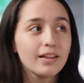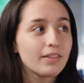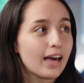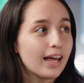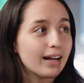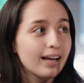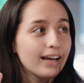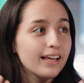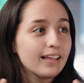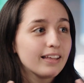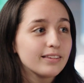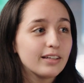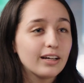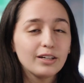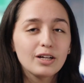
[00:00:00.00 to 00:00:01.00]
that
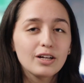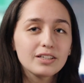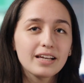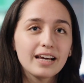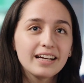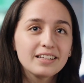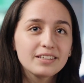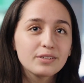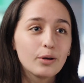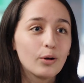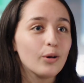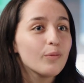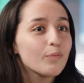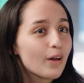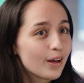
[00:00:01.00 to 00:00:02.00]
they're not scientists at
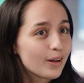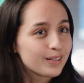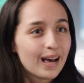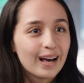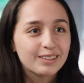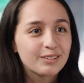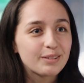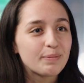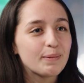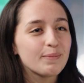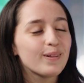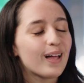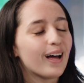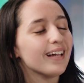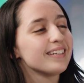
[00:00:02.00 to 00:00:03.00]
all. Actually,
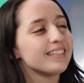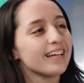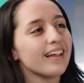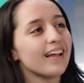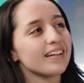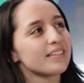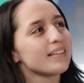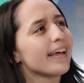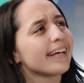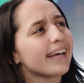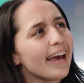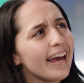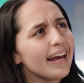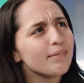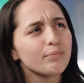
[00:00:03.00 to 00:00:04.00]
people tell us, like,
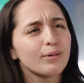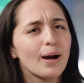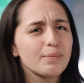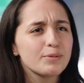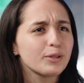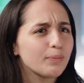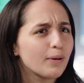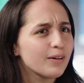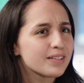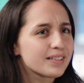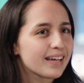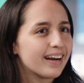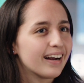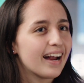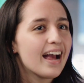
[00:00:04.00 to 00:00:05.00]
hey, perhaps your parents
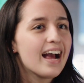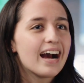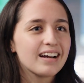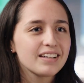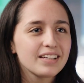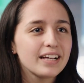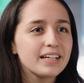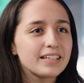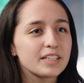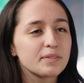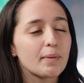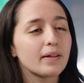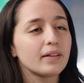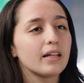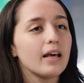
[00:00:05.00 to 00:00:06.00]
are scientists,
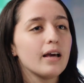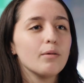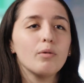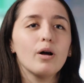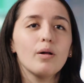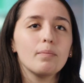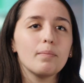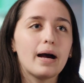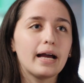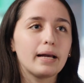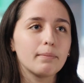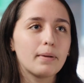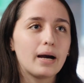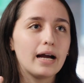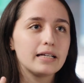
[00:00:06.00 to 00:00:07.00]
but, well,
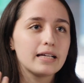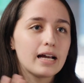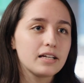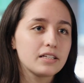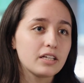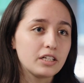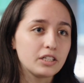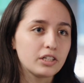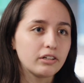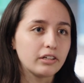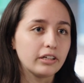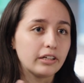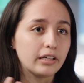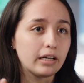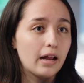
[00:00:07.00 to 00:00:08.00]
my dad is an
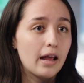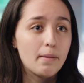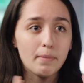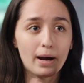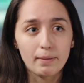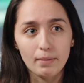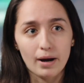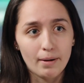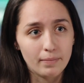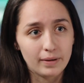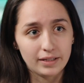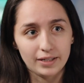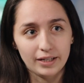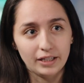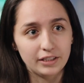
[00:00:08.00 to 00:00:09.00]
engineer and my mom
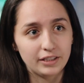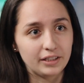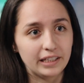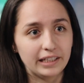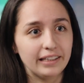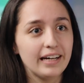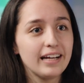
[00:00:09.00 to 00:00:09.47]
is an engineer.